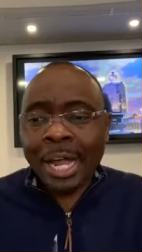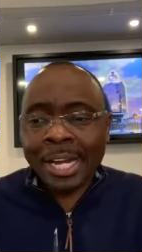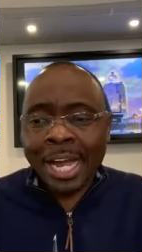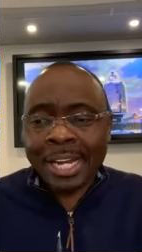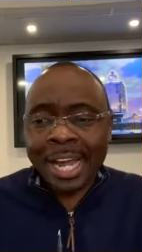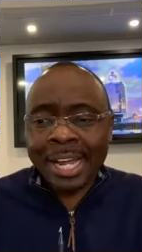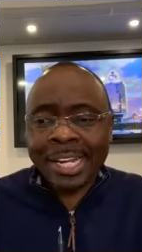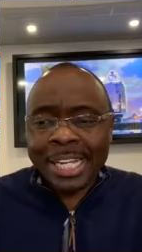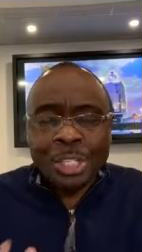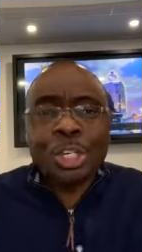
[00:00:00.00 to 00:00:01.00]
and, and,
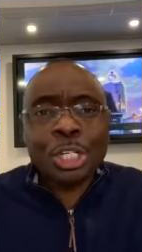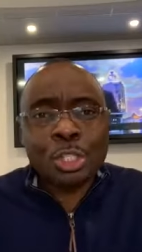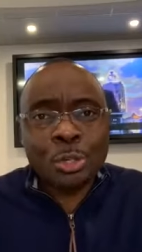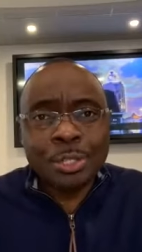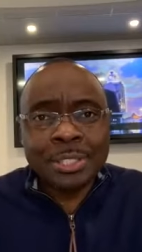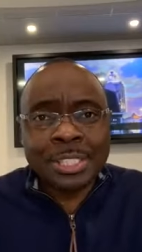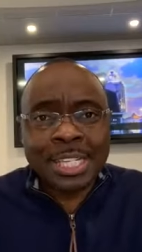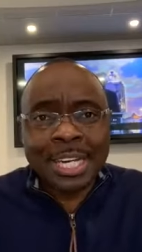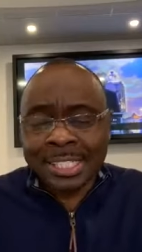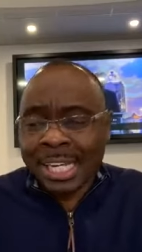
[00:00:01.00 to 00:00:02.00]
and he just couldn't
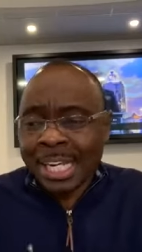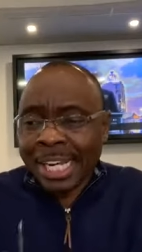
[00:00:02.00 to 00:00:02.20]
see it.